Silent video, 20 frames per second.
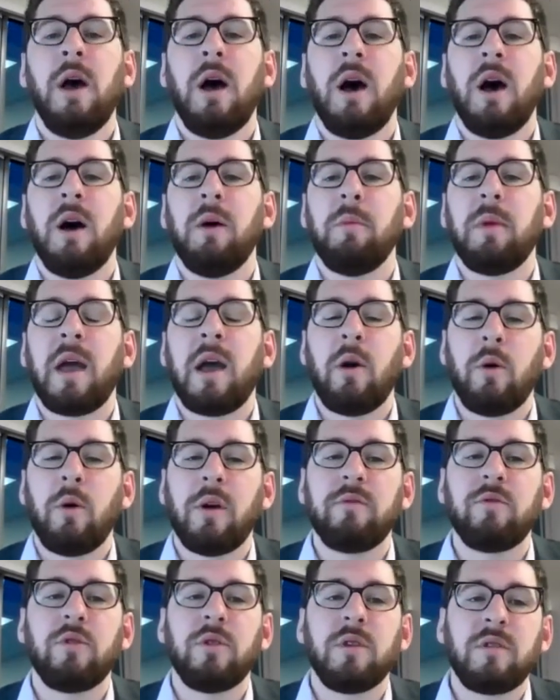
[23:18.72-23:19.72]

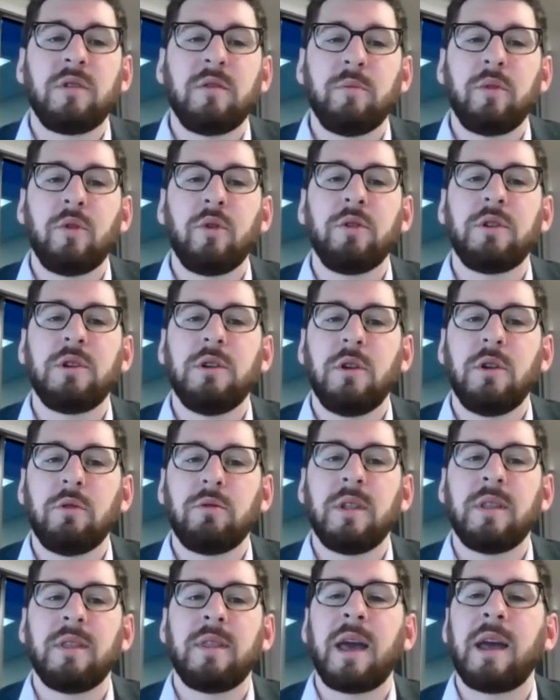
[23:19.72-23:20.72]
However, it's important to note
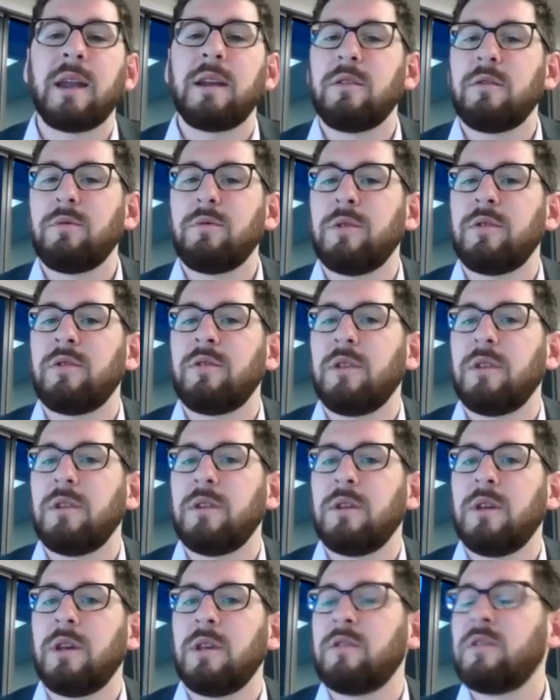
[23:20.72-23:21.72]
that that is with
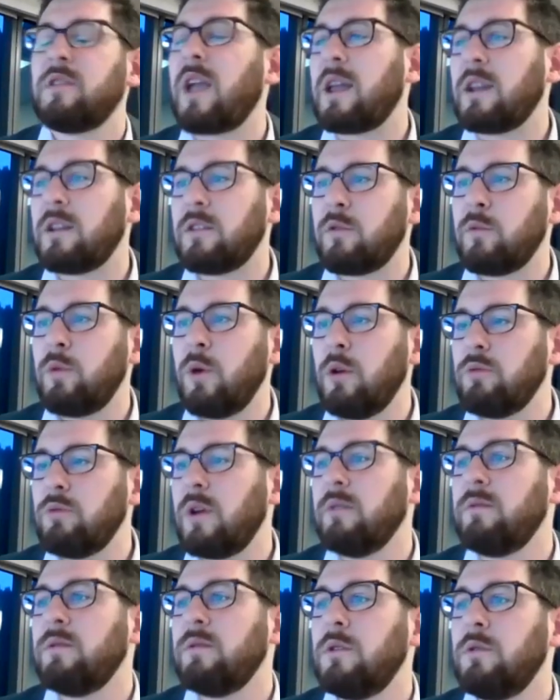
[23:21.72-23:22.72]
a status quo
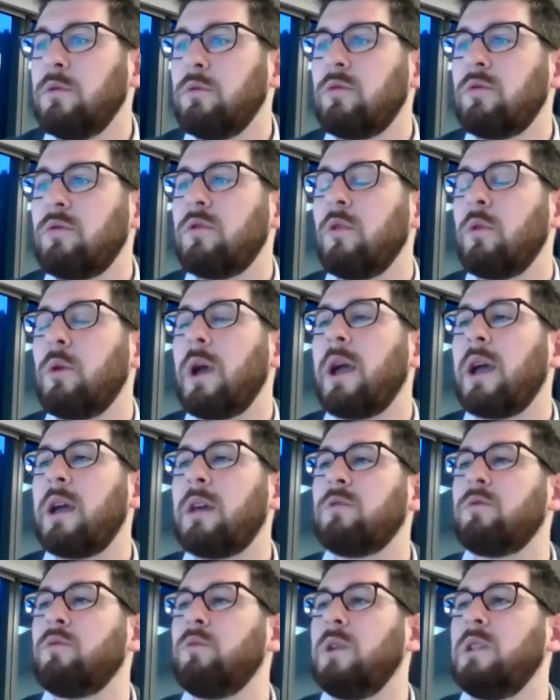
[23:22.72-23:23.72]
revenue. So
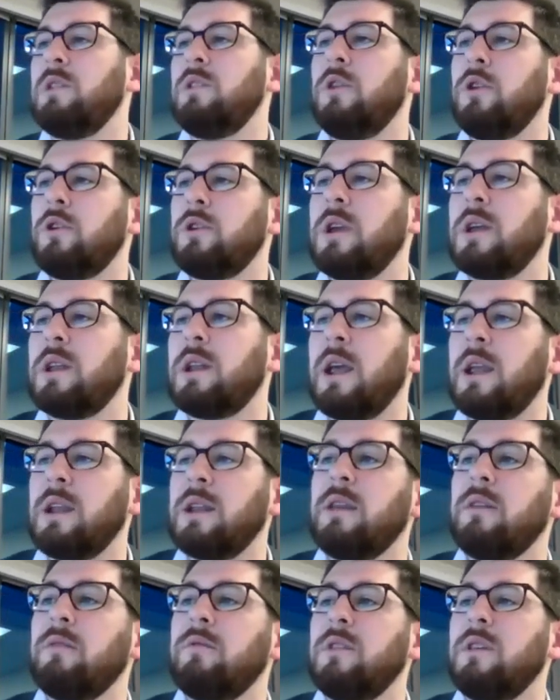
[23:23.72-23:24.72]
as we look at
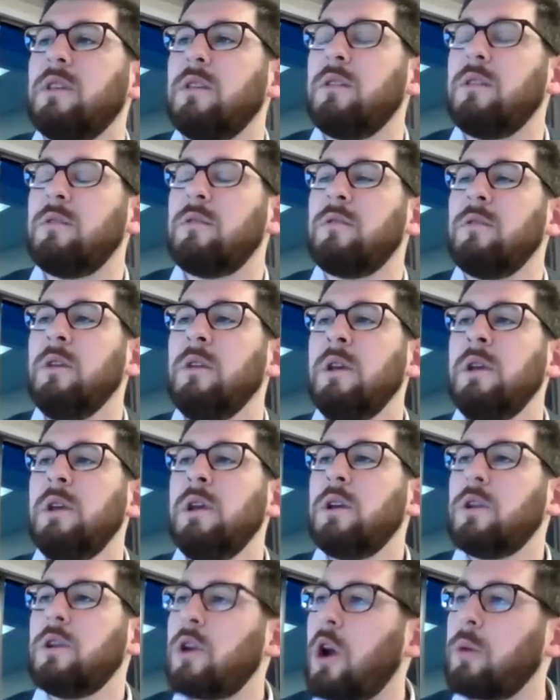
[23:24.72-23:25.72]
any of these
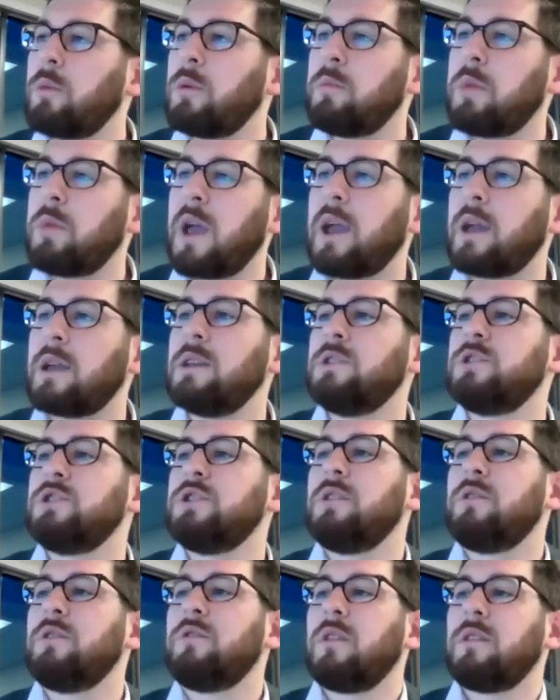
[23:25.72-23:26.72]
carbon
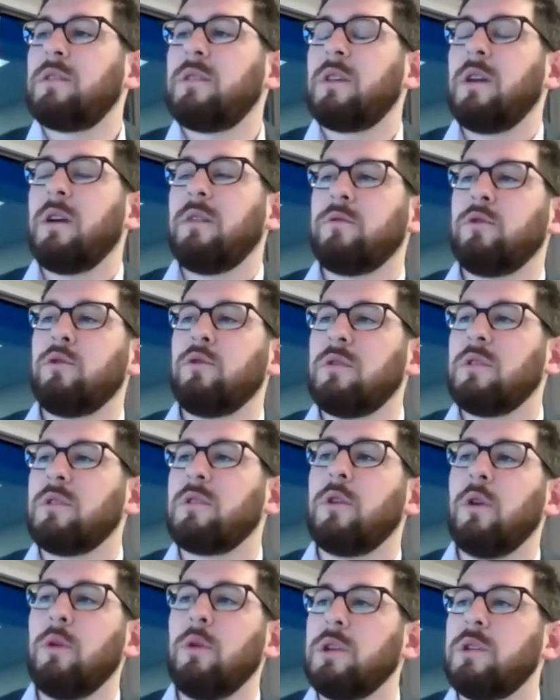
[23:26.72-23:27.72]
packages that the governor is
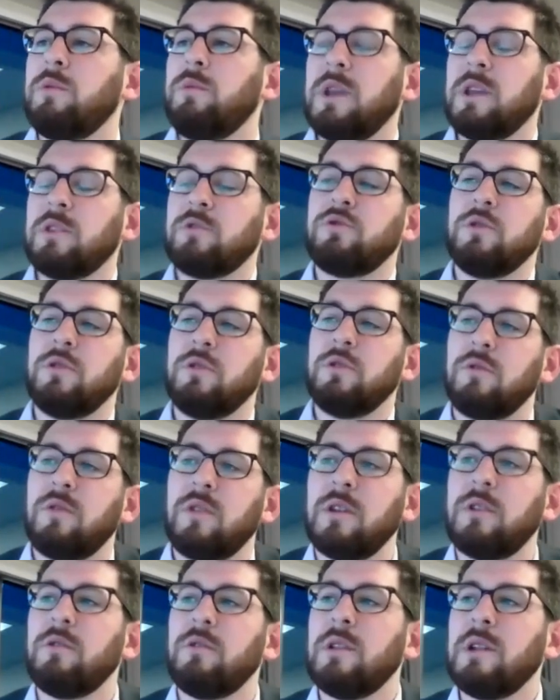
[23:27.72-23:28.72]
going to be
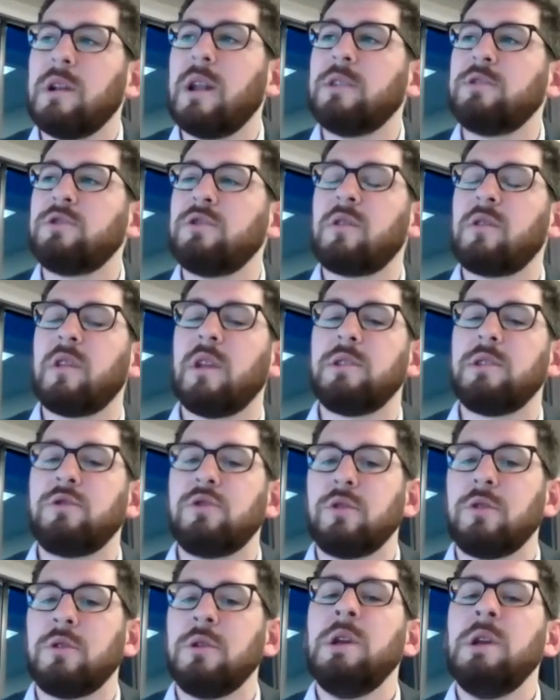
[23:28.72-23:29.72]
introducing to the
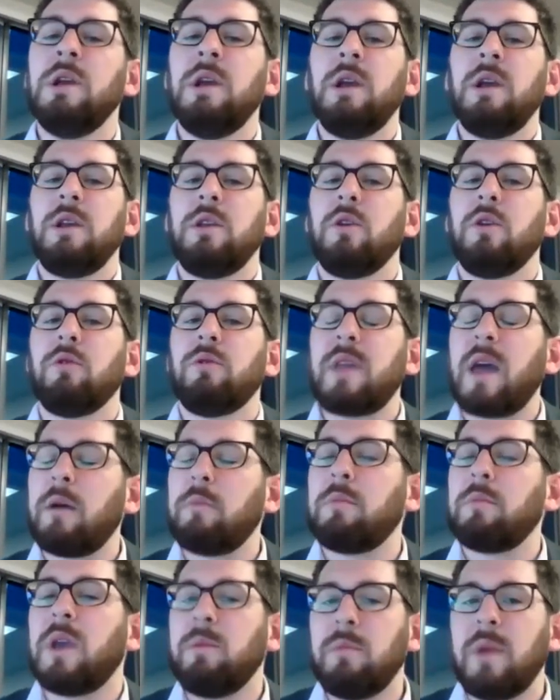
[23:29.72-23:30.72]
legislature, that
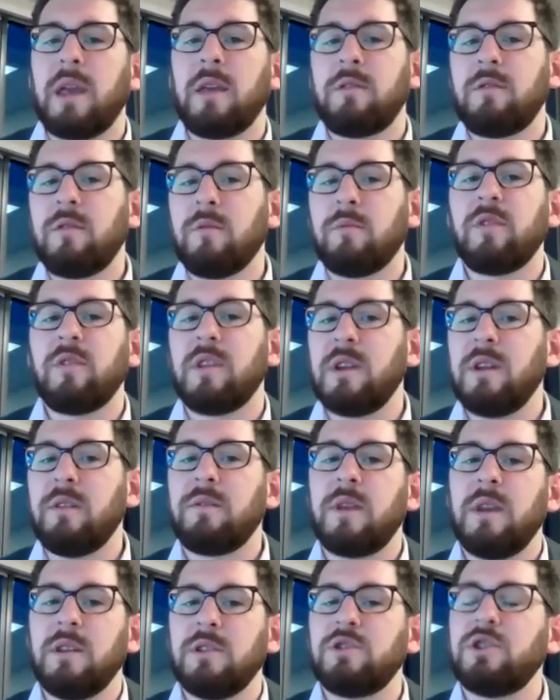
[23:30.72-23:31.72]
may make some
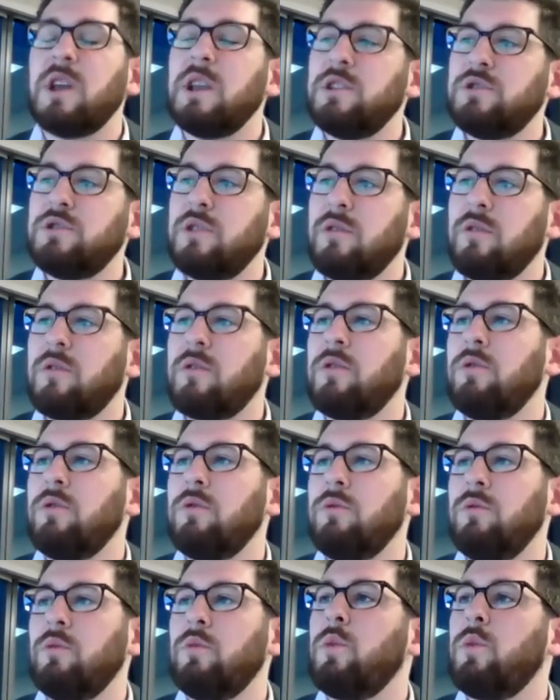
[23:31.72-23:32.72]
significant changes to
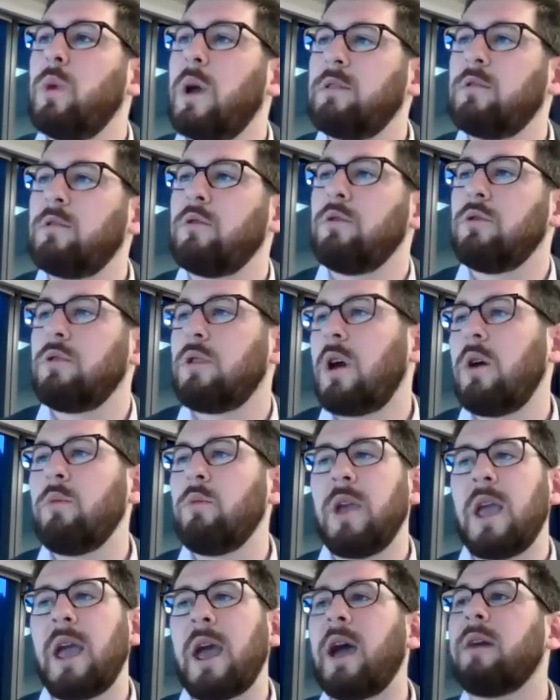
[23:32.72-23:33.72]
whether or not
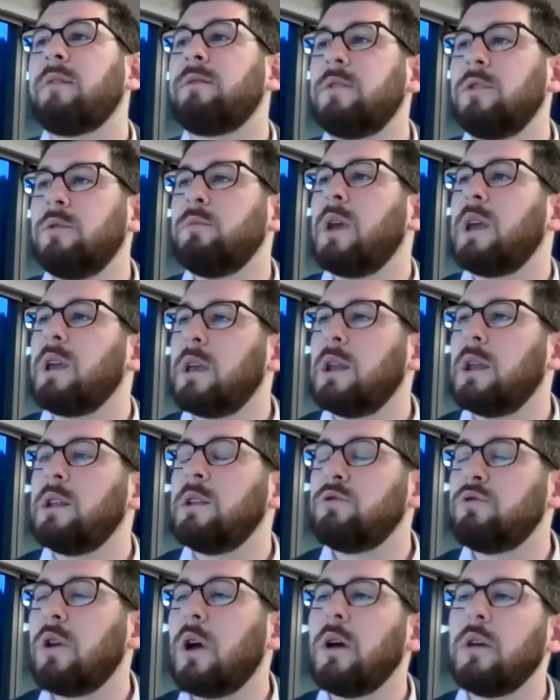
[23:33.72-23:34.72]
we have to make any
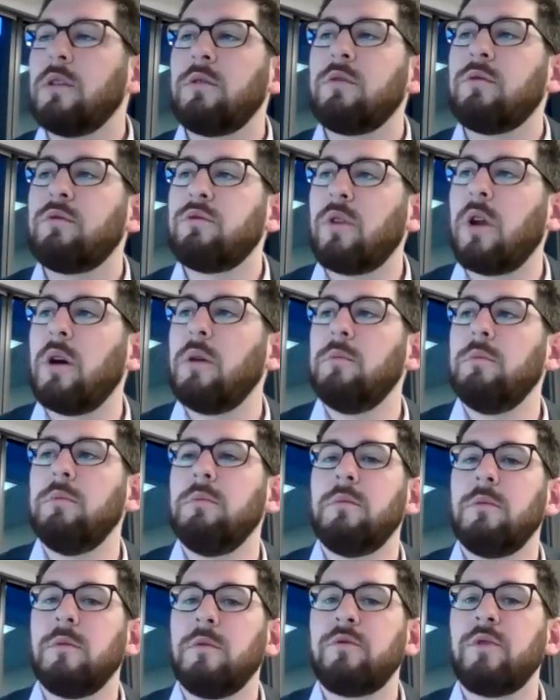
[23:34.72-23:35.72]
draws from
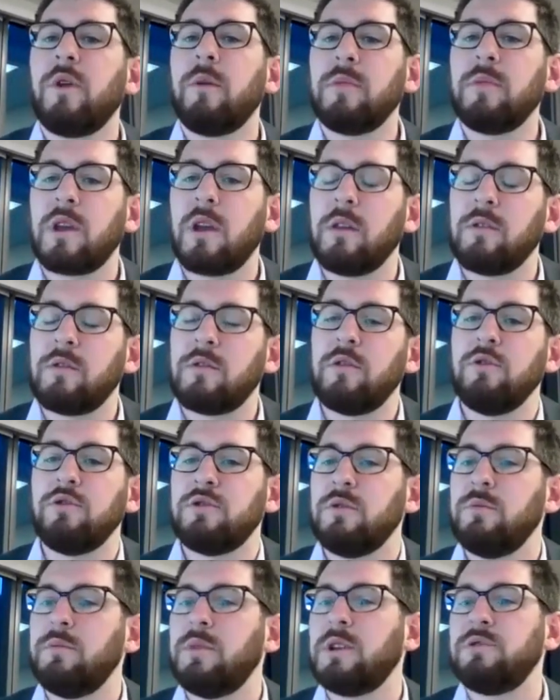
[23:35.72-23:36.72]
the
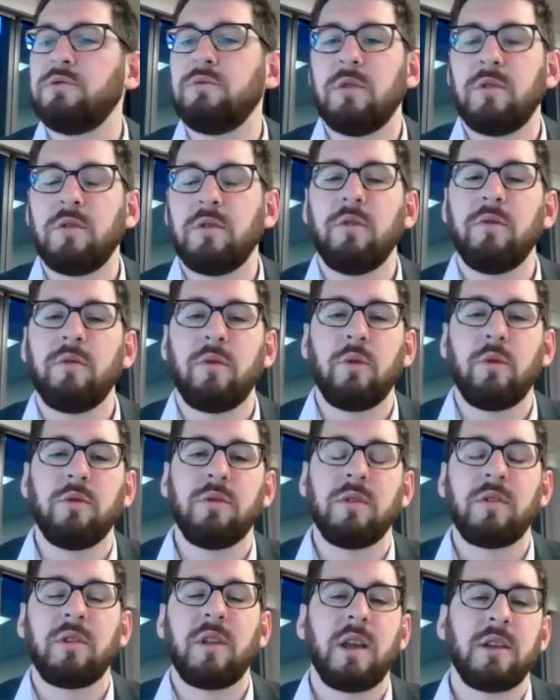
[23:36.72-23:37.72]
constitutional budget reserve or the
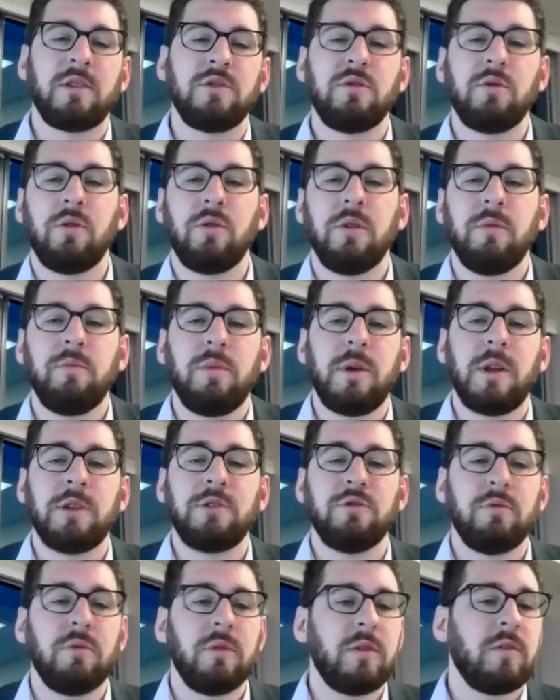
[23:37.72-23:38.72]
statutory
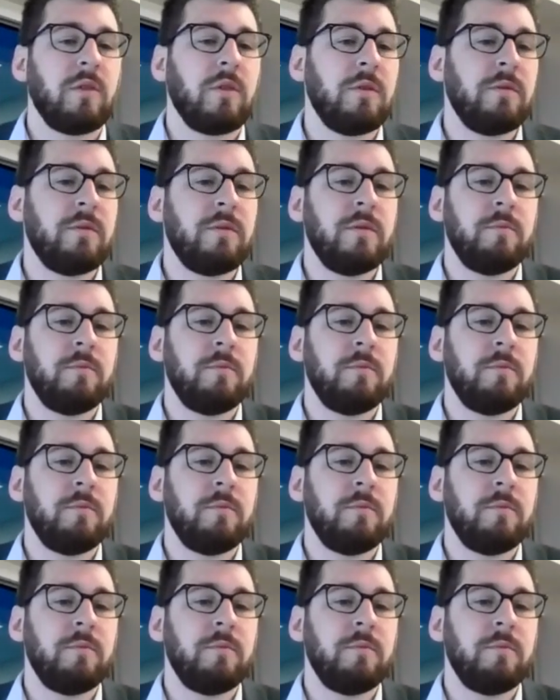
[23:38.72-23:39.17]
budget reserve.